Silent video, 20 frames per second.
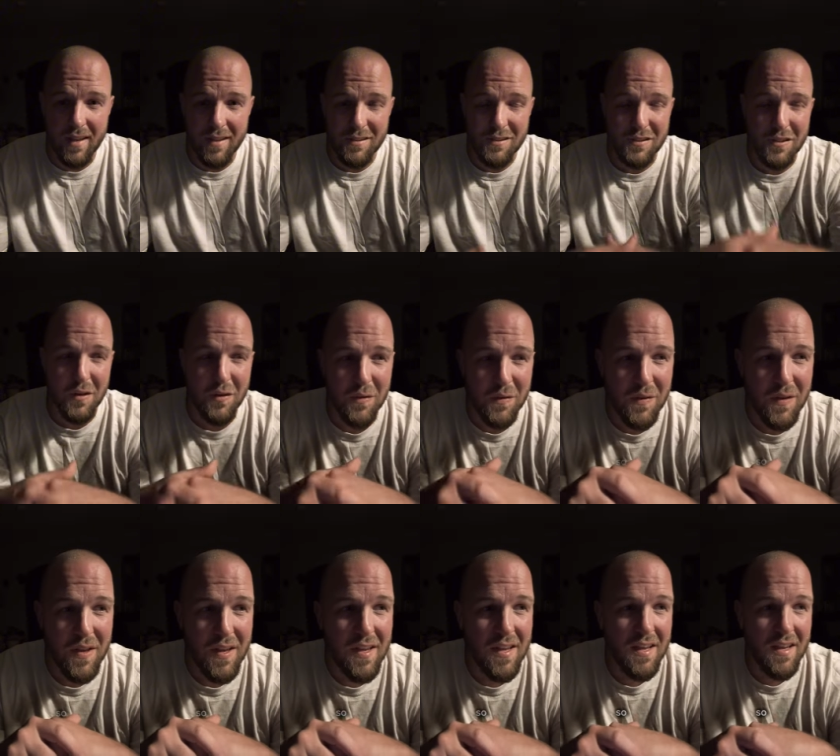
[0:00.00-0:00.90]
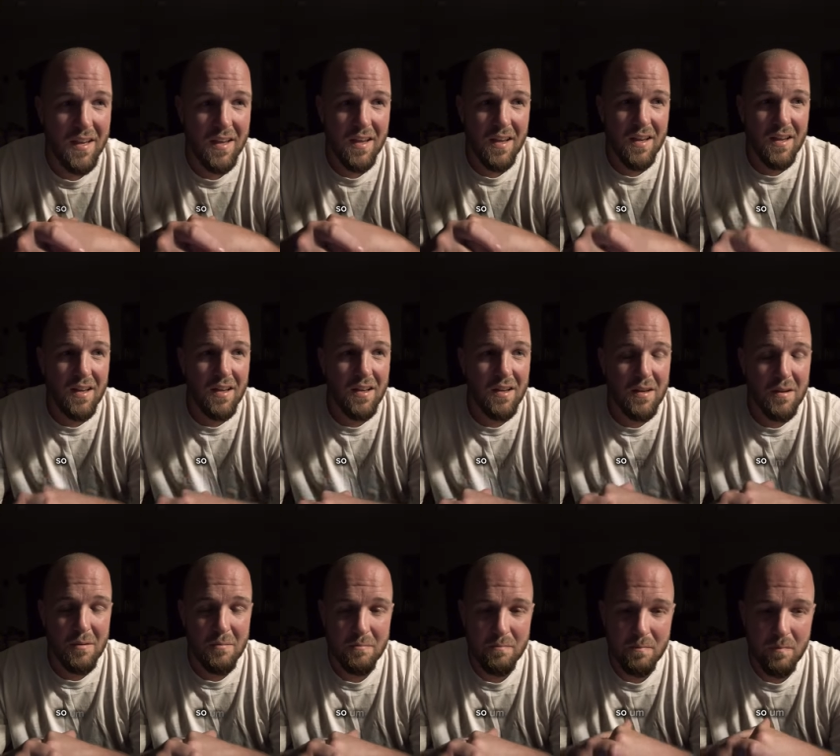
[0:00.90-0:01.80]
so
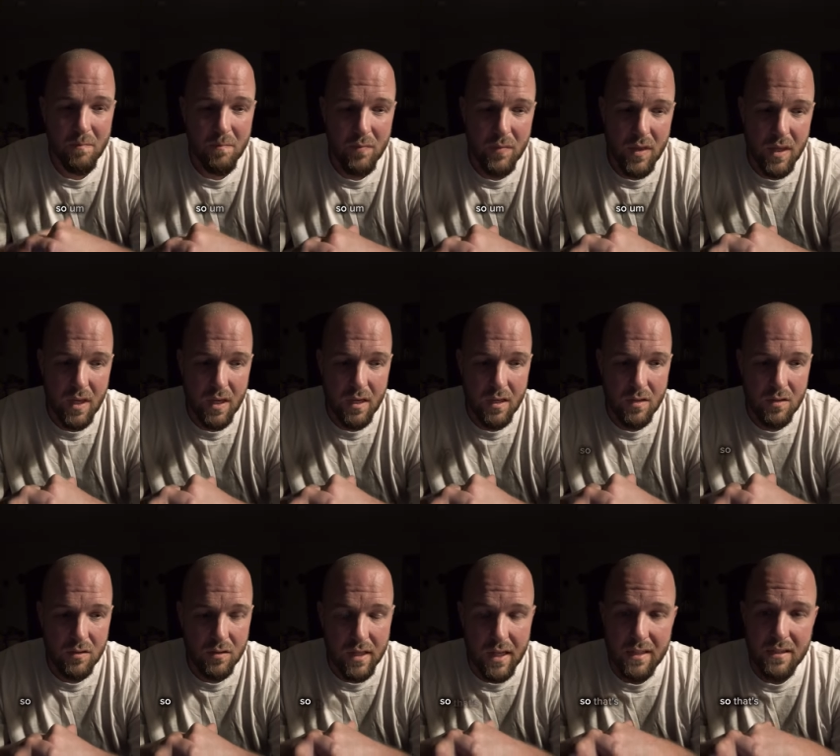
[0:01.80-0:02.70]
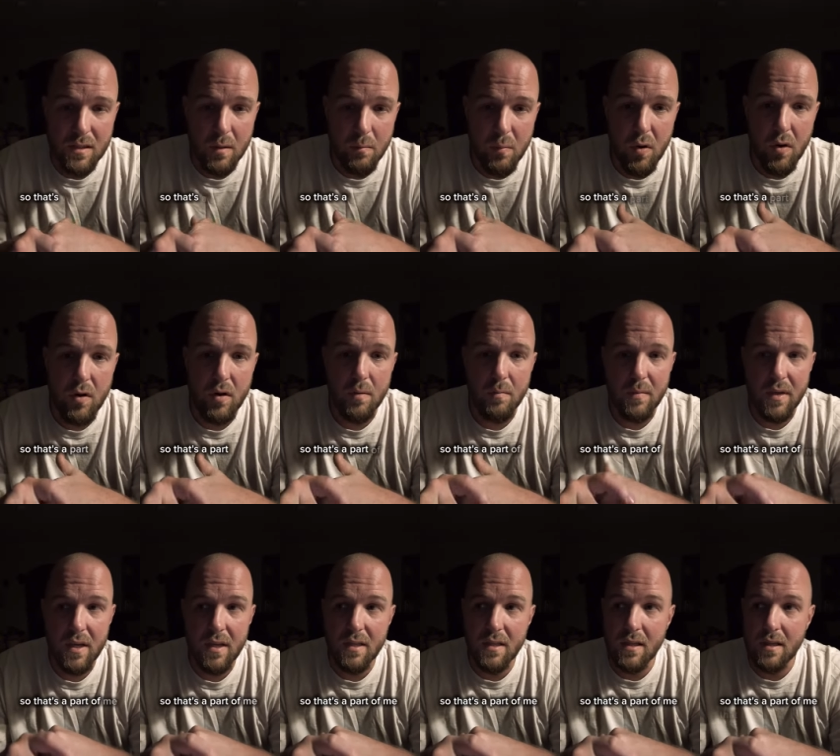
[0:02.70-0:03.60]
um, so that's a part of
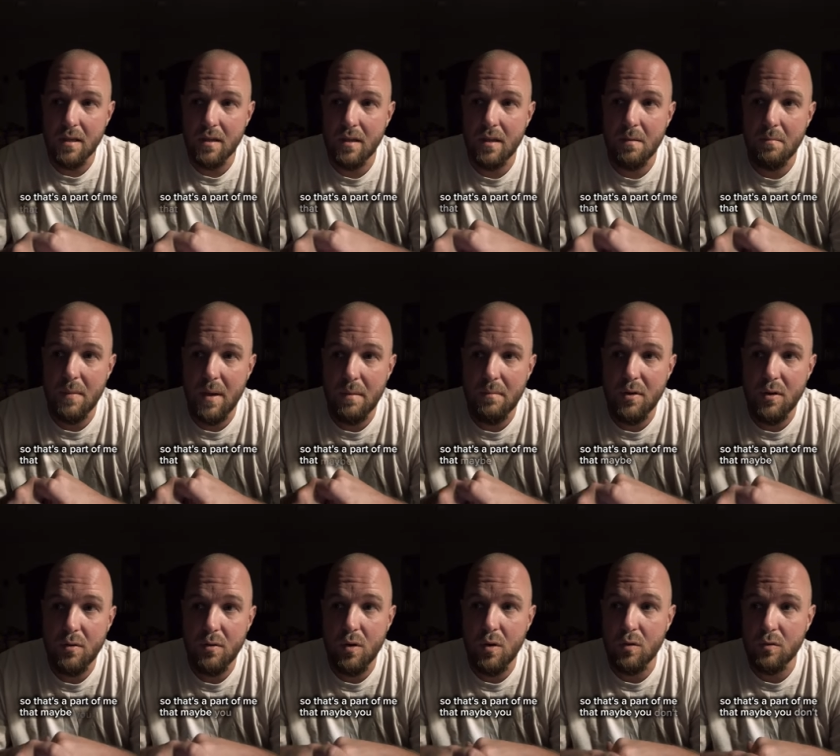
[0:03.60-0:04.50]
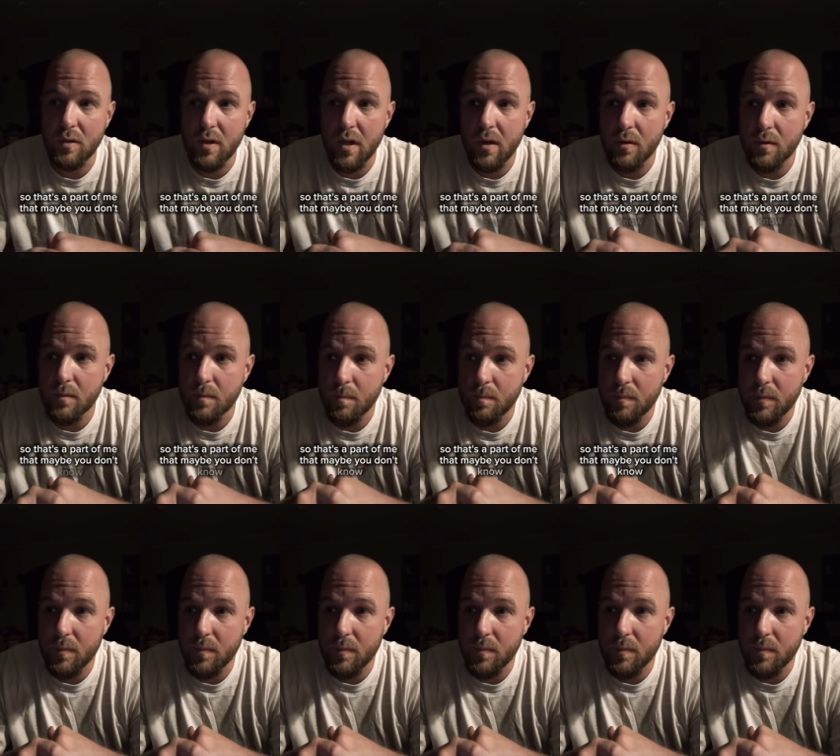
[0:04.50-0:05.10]
me that, that maybe you don't know.